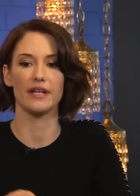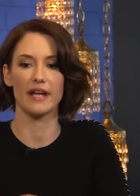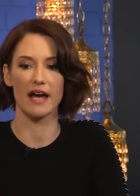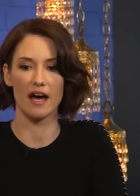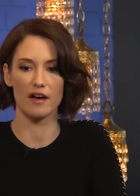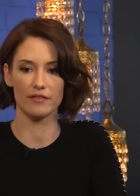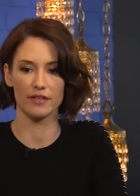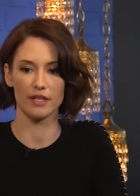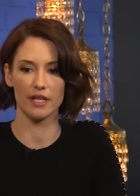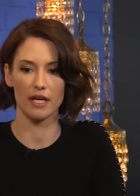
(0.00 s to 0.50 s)

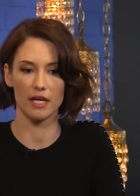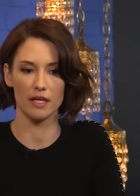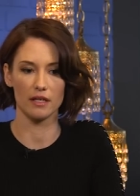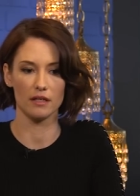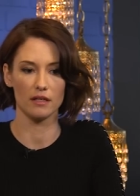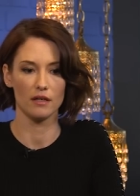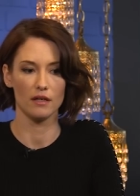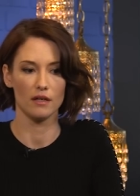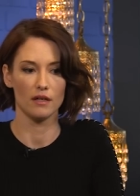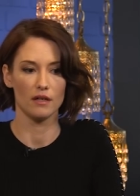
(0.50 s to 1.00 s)

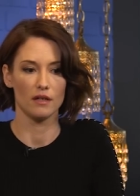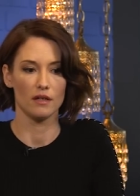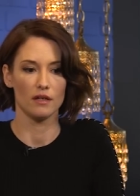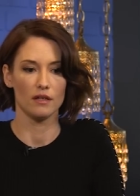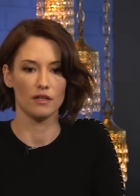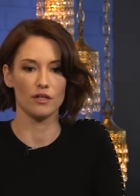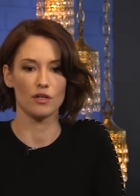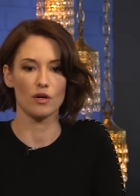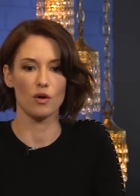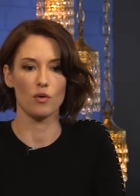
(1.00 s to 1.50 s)
navigate,
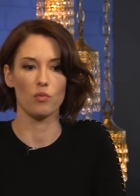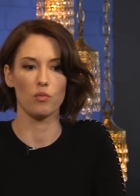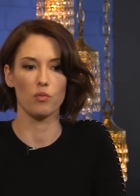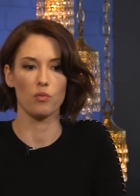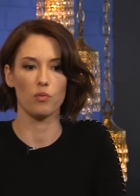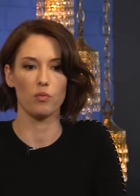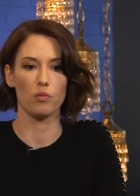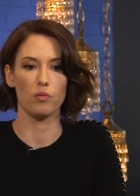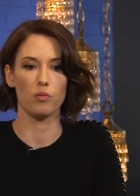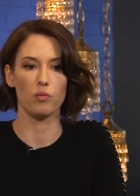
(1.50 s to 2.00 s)
you know,
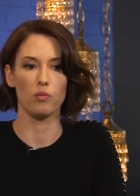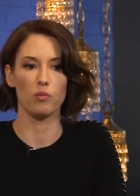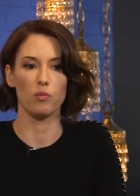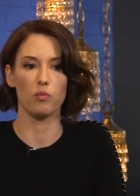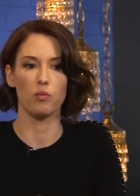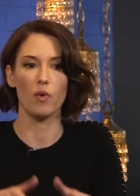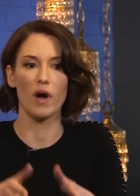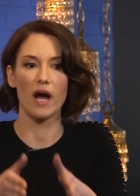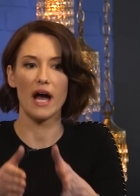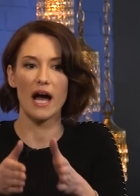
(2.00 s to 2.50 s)

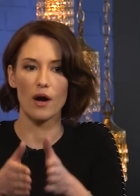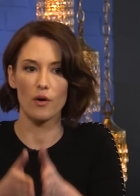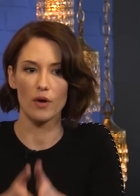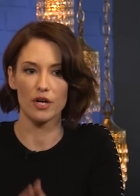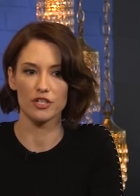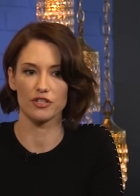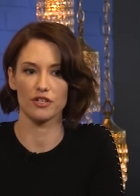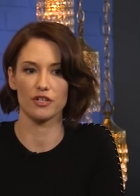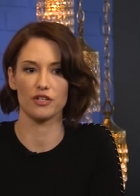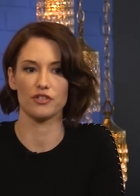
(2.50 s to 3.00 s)
how
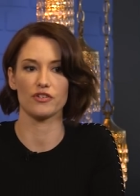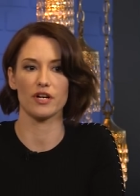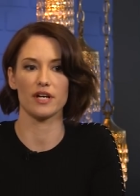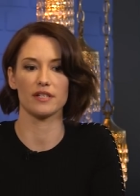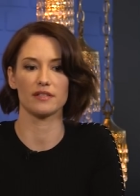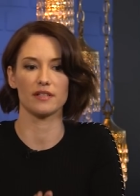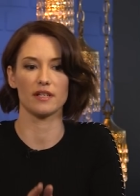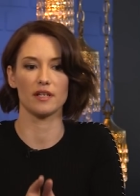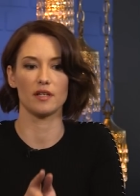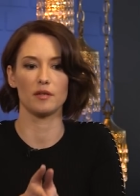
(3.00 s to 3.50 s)
I should
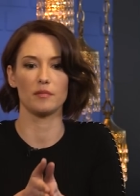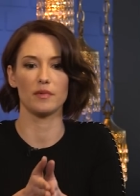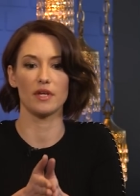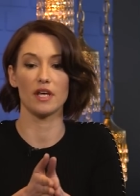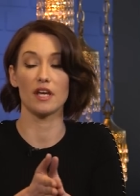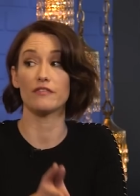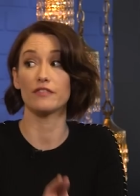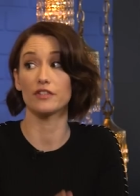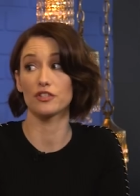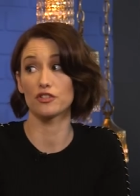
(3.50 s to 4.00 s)
address it,
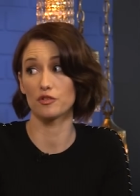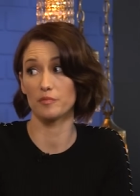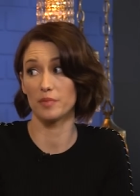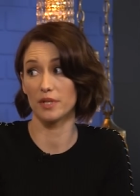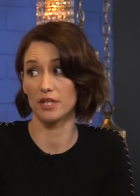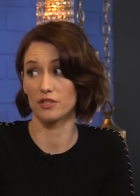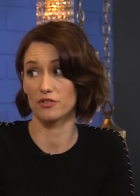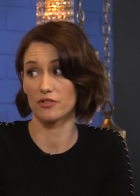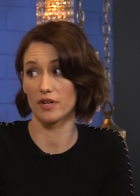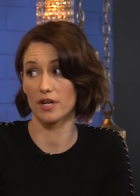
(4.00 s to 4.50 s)
if it should
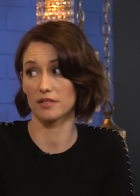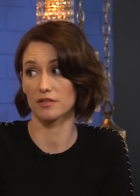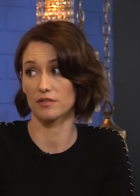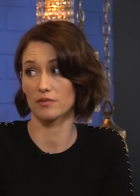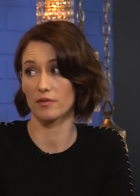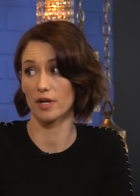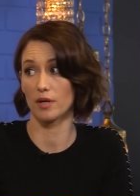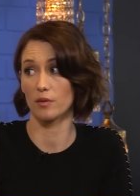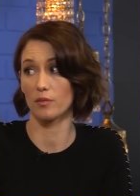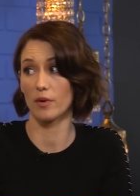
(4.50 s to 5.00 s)
be
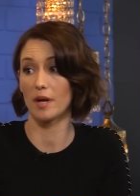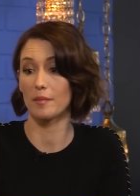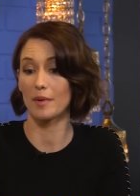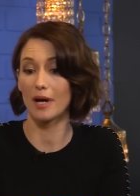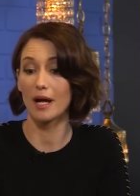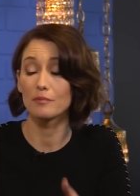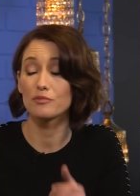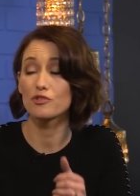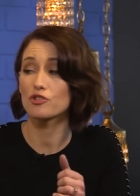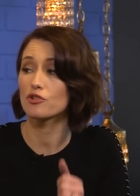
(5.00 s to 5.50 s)
addressed right away,
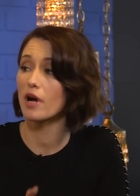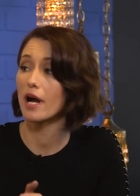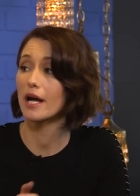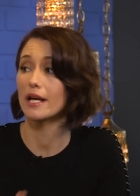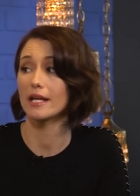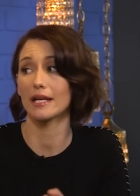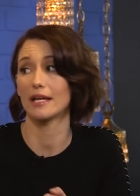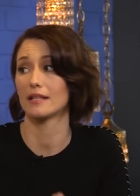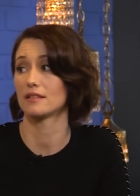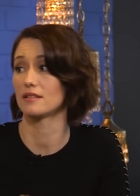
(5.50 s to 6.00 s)
but I'm
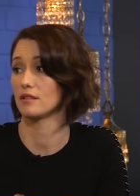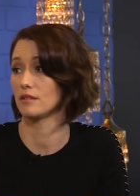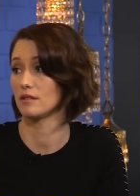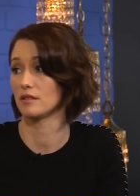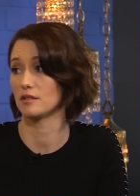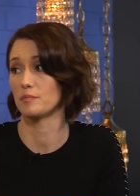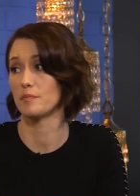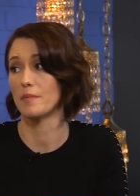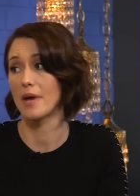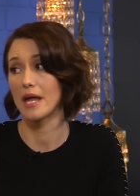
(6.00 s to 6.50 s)
trying to get to
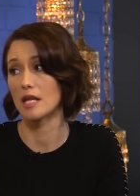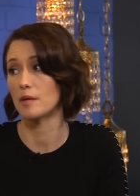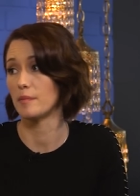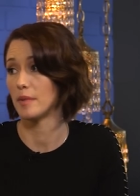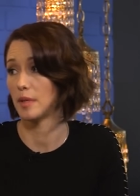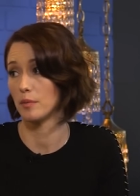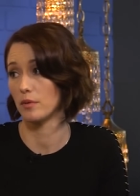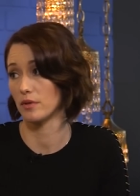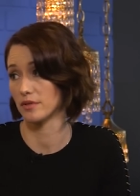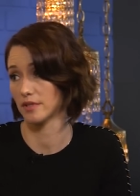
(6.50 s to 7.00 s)
as many
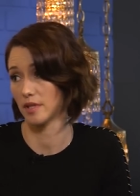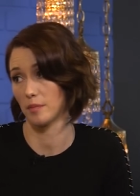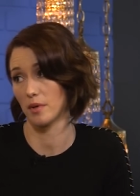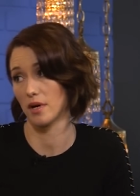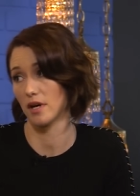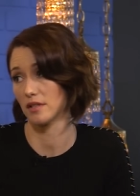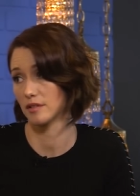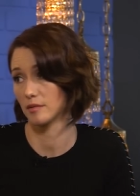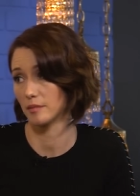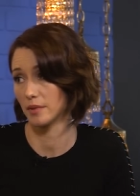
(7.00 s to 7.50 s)
people as I
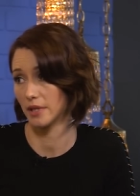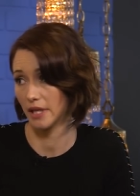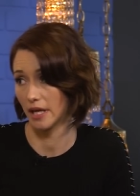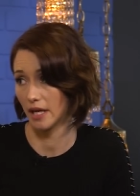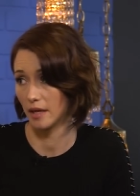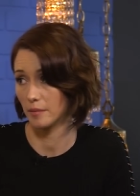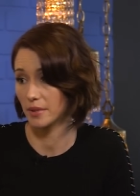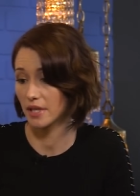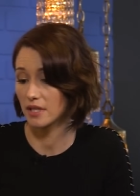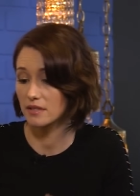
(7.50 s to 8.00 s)
possibly
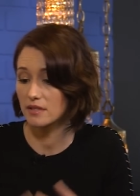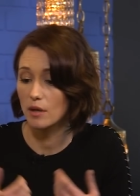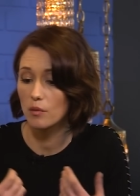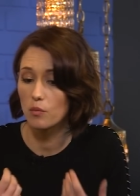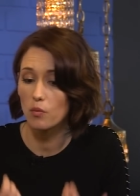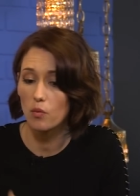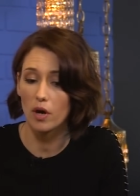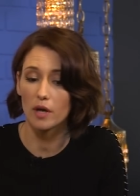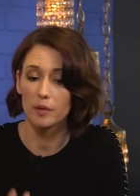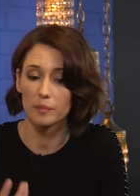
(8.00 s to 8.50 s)
can because I
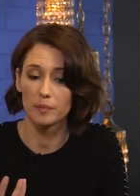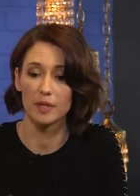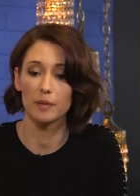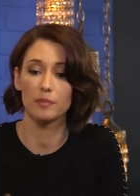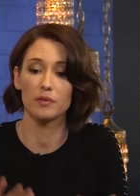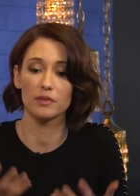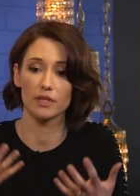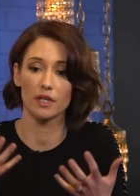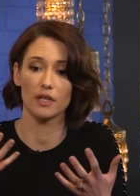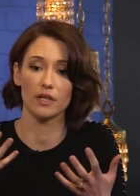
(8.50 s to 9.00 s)
want
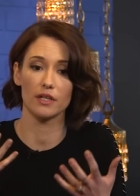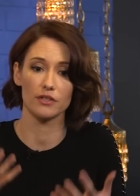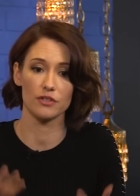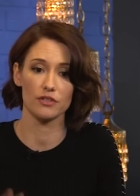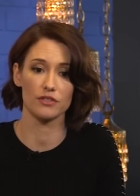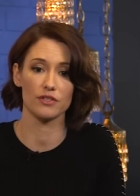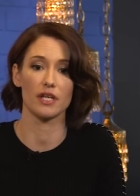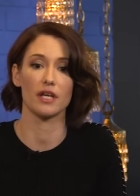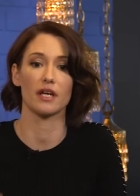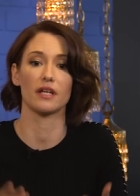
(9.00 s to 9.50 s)
people to
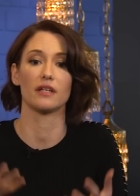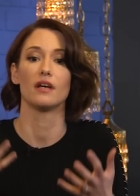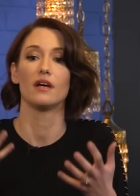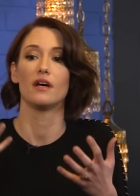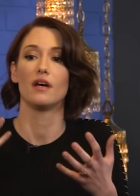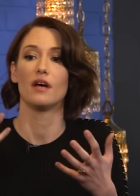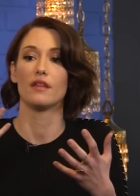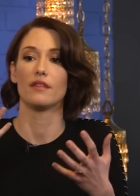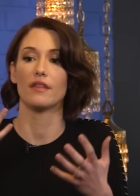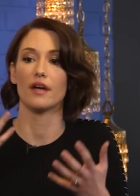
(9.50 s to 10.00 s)
understand
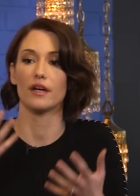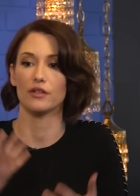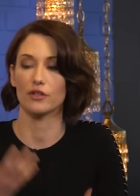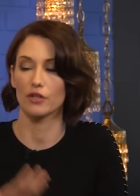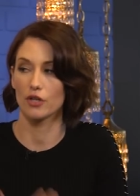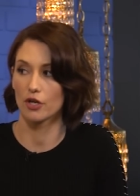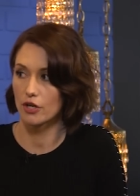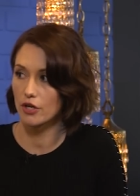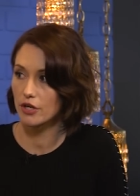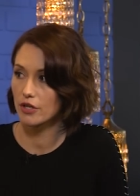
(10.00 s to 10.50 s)
that you're
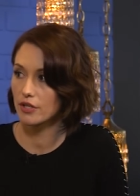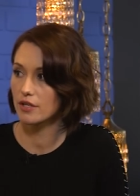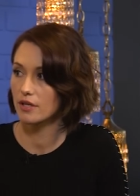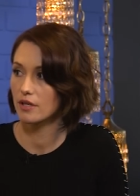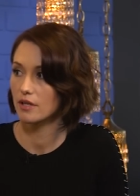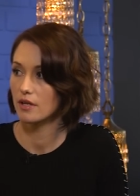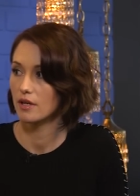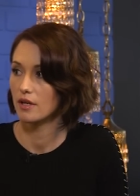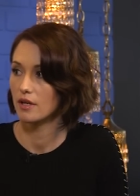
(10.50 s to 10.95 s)
heard